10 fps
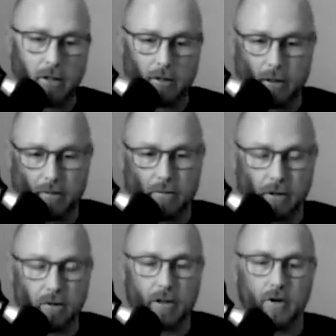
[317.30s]
Like
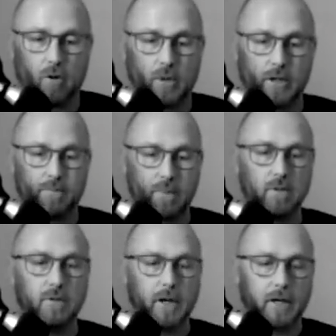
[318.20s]
literally nobody's
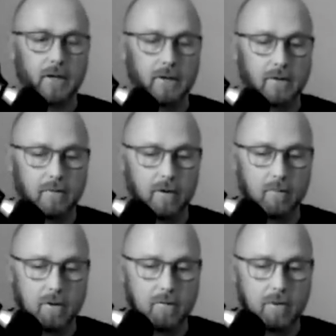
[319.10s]
building,
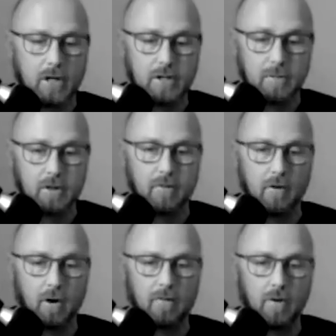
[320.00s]
with the exception of
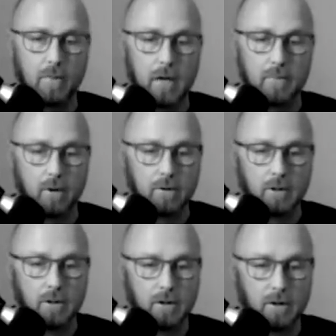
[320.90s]
very few people,
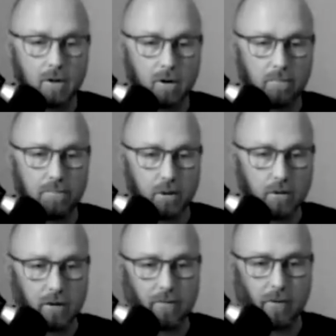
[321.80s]
are
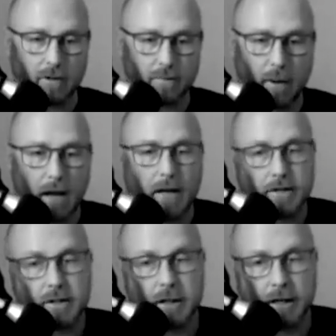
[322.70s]
building for this
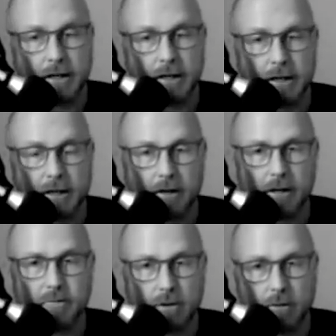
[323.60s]
base. And I think
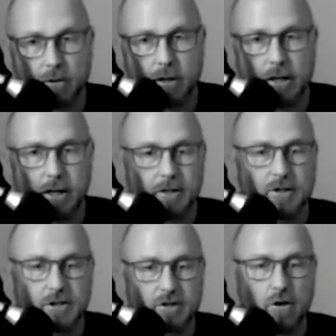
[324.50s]
it's really, really kind of
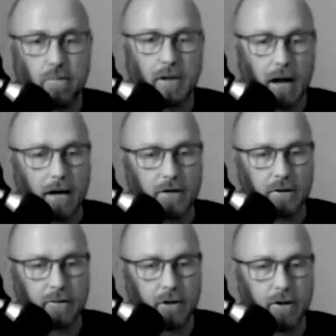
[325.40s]
stupid,
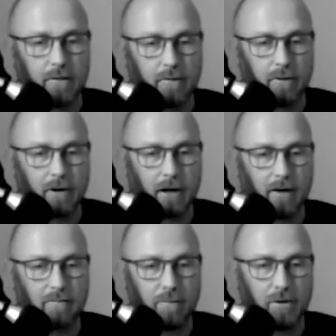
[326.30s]
actually, when you have
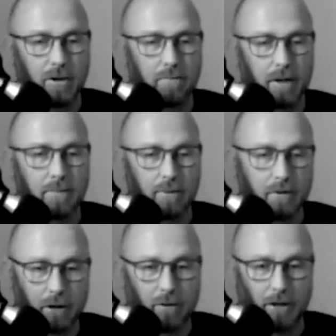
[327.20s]
4.5 billion people
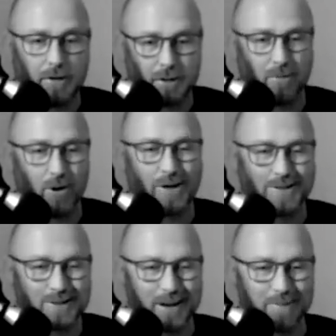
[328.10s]
that are in this
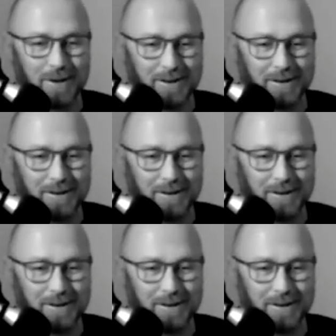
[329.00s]
market segment,